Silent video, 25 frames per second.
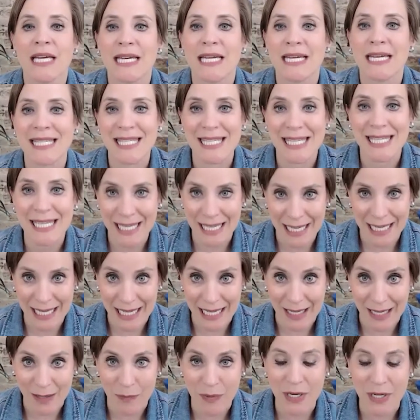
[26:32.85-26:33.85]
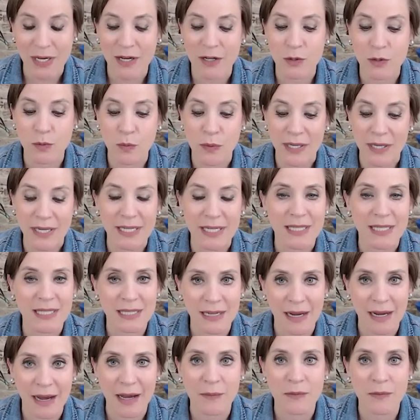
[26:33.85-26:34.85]
is key, because when it's
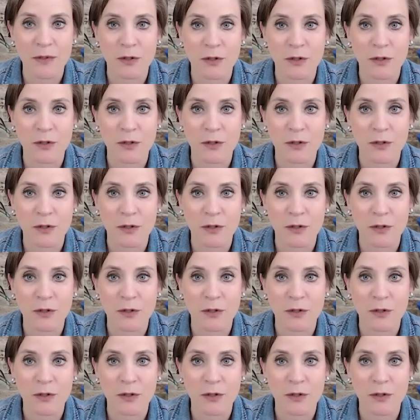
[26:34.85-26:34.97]
time